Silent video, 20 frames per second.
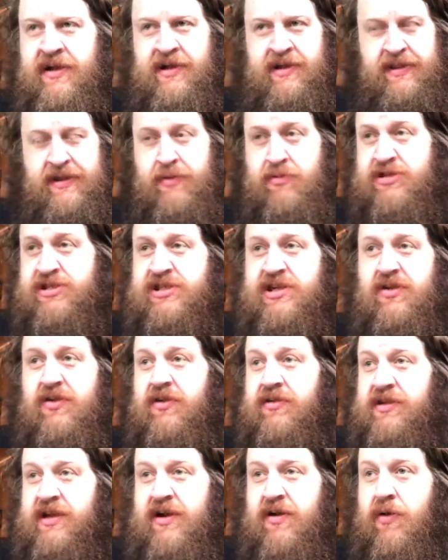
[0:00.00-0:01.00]
There were
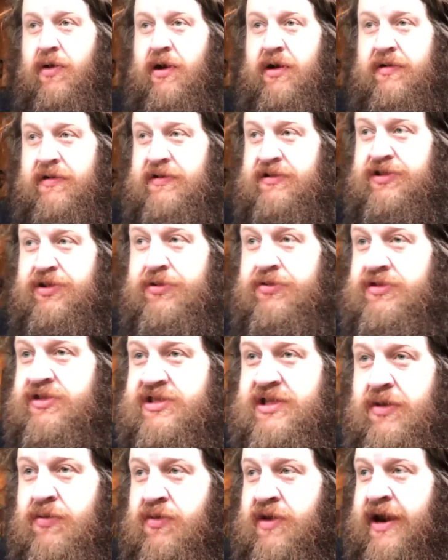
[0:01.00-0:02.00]
still, you know, dudes
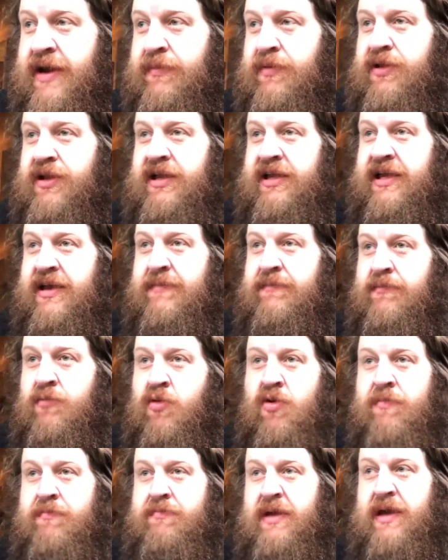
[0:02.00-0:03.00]
that were able to get
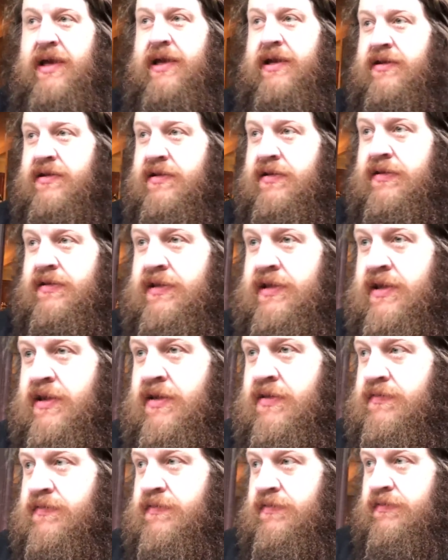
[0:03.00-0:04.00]
more meat, you
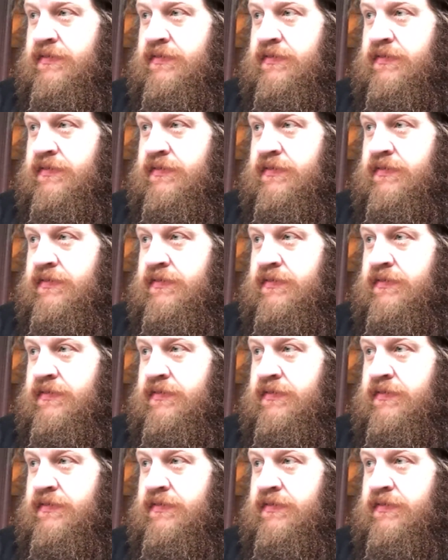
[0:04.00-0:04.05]
know?